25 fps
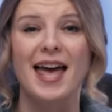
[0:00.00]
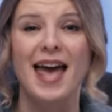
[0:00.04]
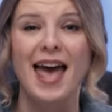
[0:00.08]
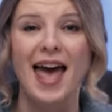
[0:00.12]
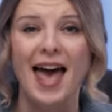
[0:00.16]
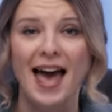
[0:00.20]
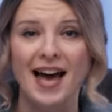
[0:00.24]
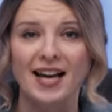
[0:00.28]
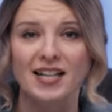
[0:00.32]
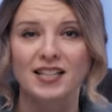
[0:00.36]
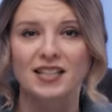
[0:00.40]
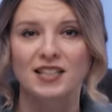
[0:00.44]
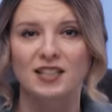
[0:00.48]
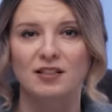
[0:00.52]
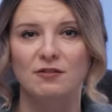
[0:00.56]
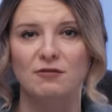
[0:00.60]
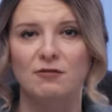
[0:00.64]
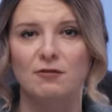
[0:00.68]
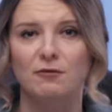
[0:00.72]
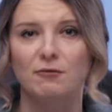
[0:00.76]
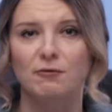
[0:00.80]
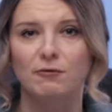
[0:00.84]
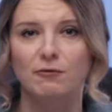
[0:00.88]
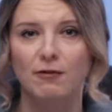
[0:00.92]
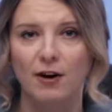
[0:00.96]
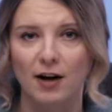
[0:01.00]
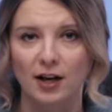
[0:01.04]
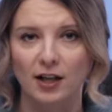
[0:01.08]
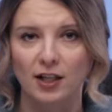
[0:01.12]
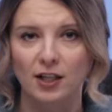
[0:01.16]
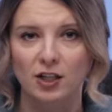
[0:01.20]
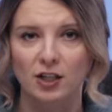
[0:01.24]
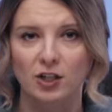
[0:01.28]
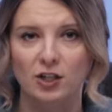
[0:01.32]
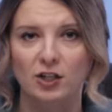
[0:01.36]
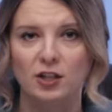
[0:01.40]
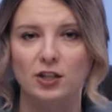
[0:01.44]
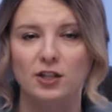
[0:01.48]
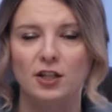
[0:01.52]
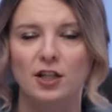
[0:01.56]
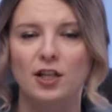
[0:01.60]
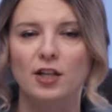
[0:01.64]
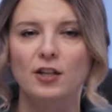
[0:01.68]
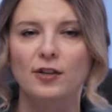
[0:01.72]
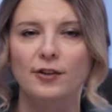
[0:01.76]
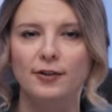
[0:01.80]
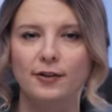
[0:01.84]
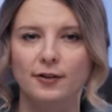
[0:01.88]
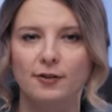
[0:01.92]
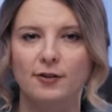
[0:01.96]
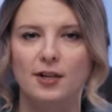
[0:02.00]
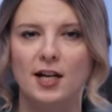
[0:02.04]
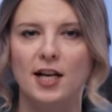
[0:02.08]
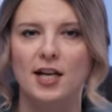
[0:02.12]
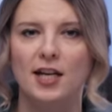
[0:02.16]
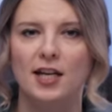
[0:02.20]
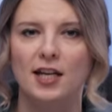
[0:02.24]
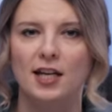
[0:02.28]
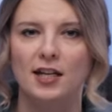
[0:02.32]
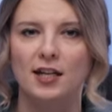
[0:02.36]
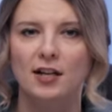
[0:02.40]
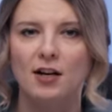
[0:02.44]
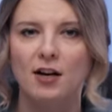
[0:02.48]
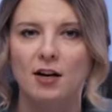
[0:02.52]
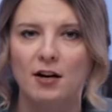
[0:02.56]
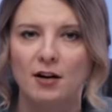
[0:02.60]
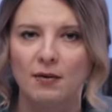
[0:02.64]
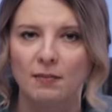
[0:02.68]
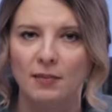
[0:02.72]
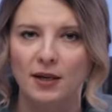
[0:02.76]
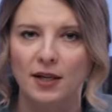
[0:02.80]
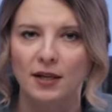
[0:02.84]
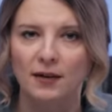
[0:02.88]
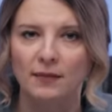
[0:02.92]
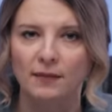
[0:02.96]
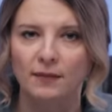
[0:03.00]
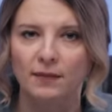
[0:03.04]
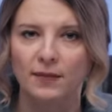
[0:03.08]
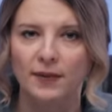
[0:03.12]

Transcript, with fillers: active fighters in Ukrainian army.